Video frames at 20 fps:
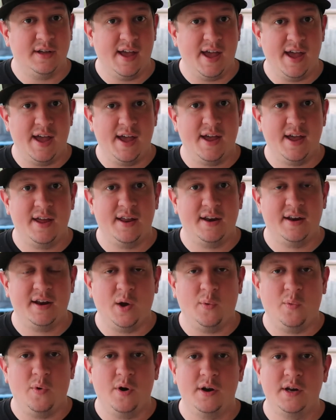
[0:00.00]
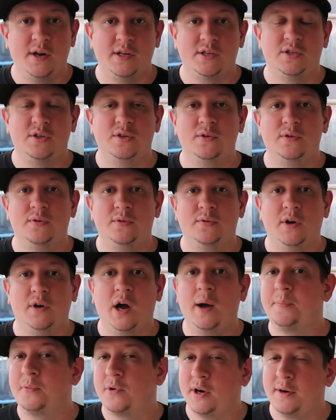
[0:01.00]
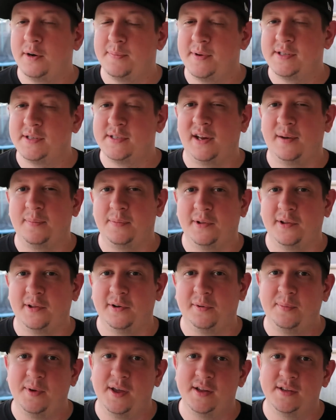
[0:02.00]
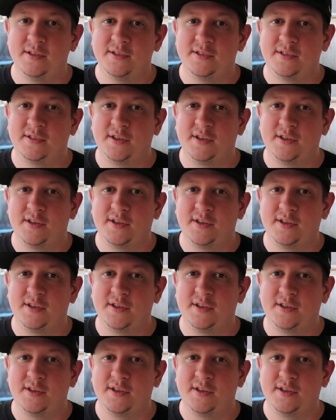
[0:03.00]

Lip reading: and I wanted to upgrade my setup a little bit.